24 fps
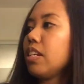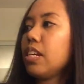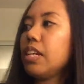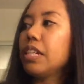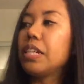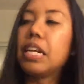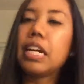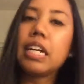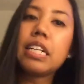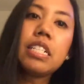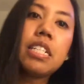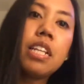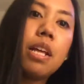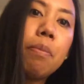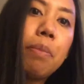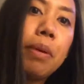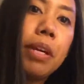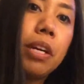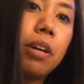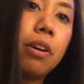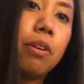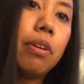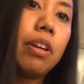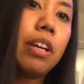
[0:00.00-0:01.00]
Next, I'll be
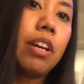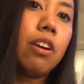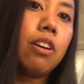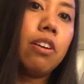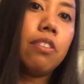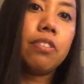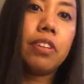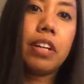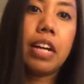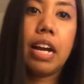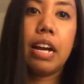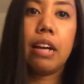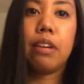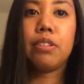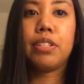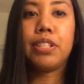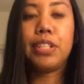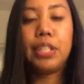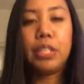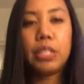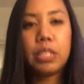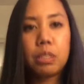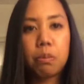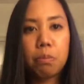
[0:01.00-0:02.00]
going over how to
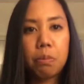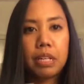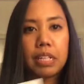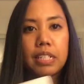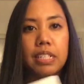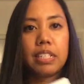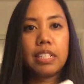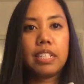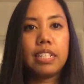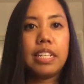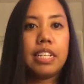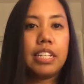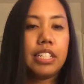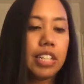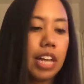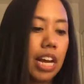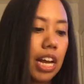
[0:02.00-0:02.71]
use books to teach